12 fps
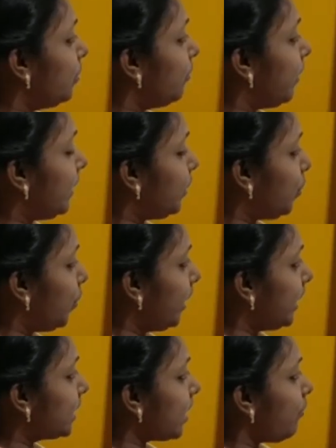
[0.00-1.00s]
When 2
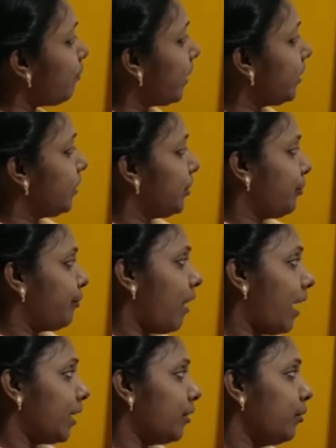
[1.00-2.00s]
is compared with
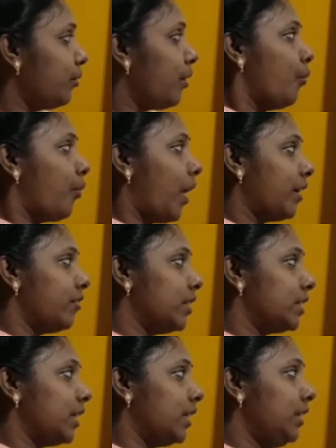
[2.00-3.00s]
5, 5 is
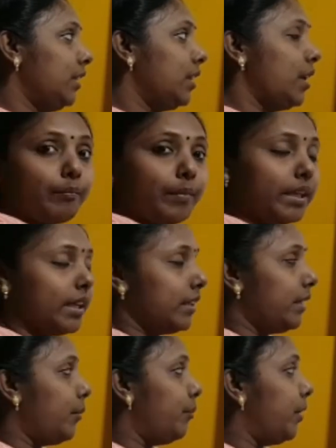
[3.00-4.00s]
the bigger
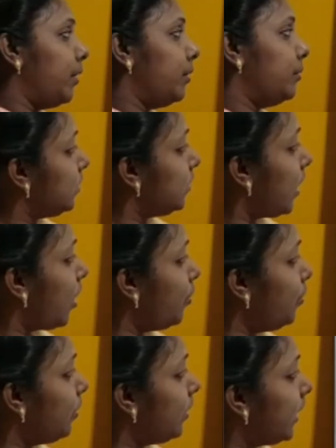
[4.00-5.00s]
number. Now,
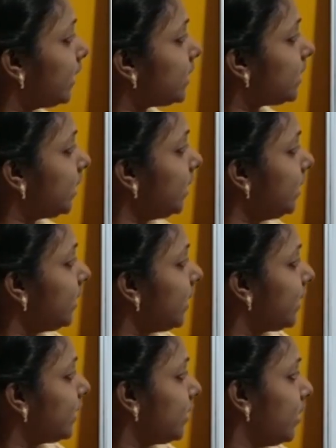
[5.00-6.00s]
let's see
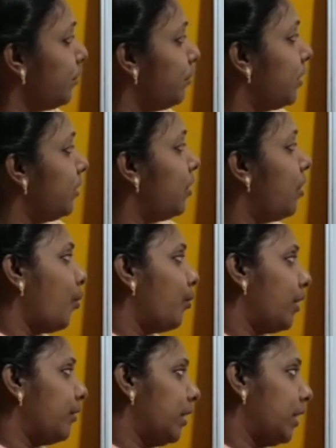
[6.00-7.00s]
next number.
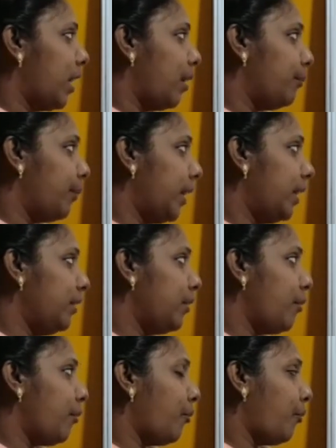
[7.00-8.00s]
When we compare
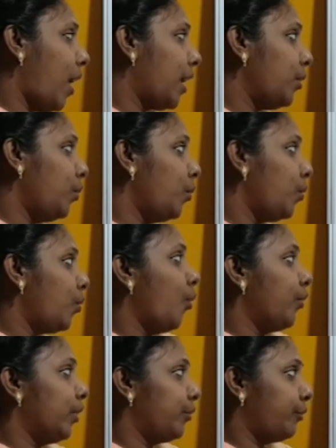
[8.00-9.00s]
5
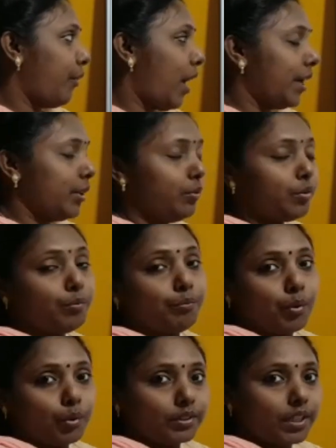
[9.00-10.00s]
with 5,
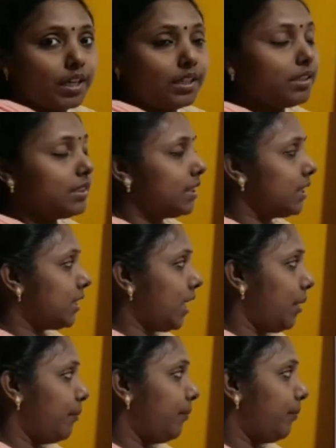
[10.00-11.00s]
both are
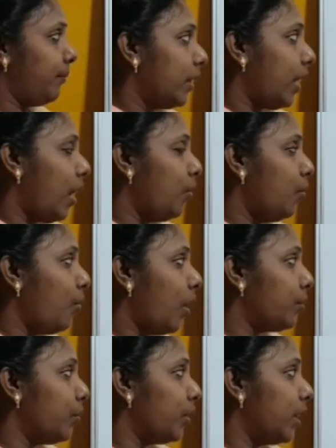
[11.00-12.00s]
same. Now,
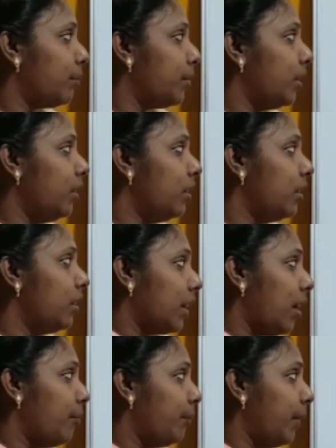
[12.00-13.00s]
one more number.
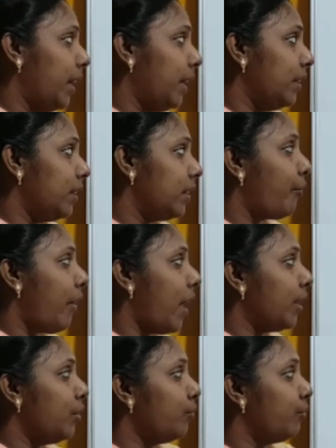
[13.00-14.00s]
Compare
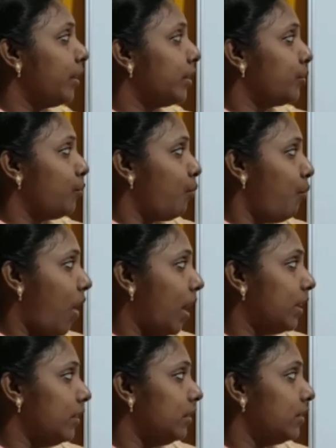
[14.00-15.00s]
5 with 1.
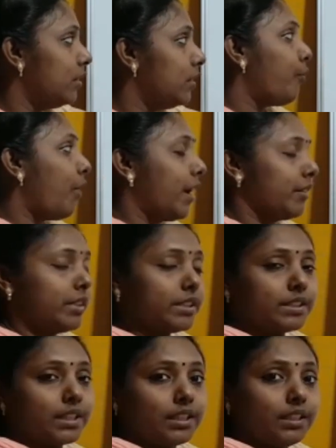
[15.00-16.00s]
5 is
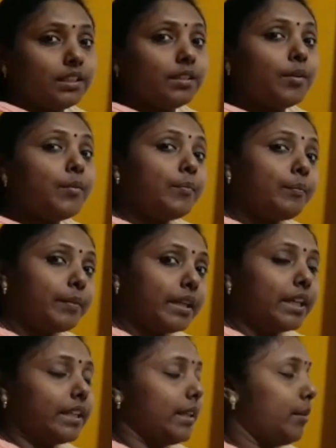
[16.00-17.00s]
the
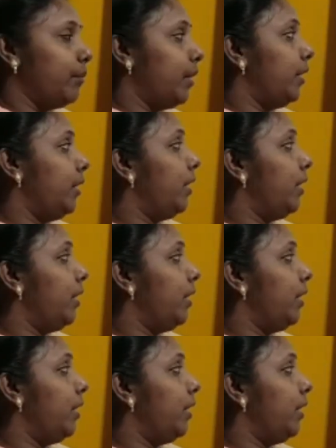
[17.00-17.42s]
bigger number.